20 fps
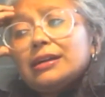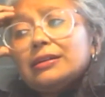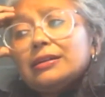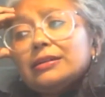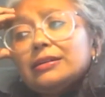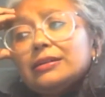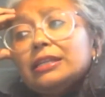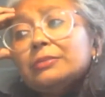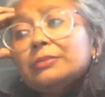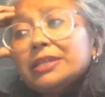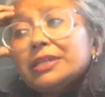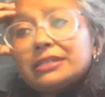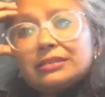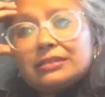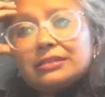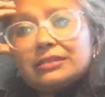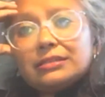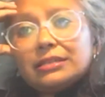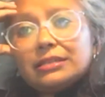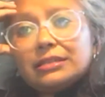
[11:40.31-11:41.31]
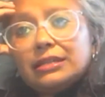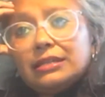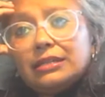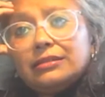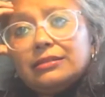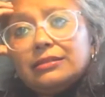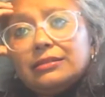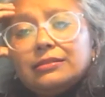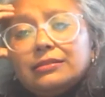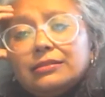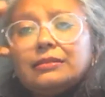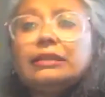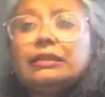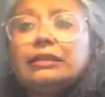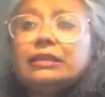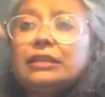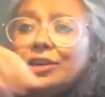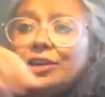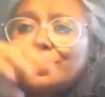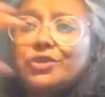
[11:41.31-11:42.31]
limited
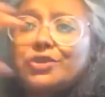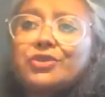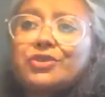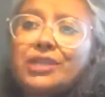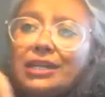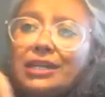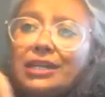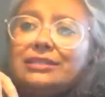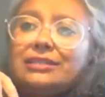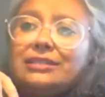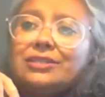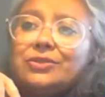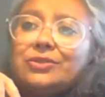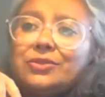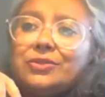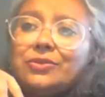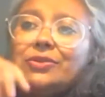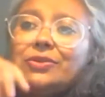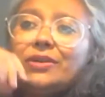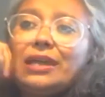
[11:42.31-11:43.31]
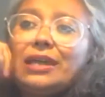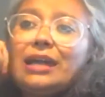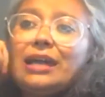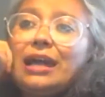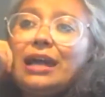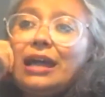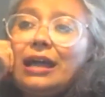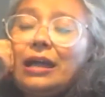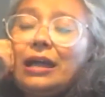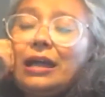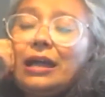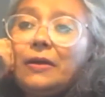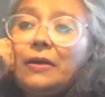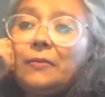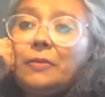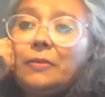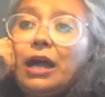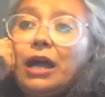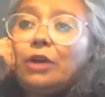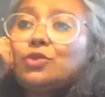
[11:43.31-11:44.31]
in our society, you know,
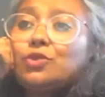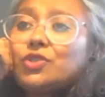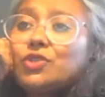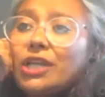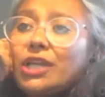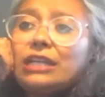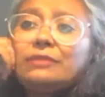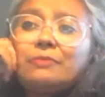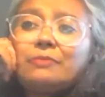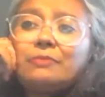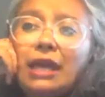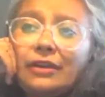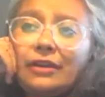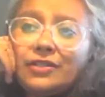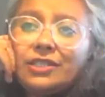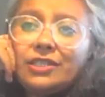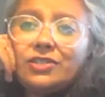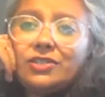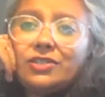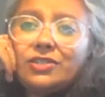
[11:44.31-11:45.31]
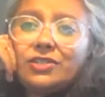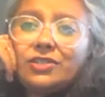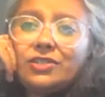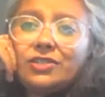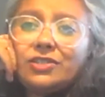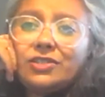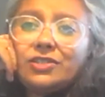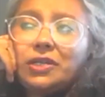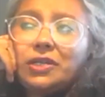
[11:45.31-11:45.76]
outside marriage,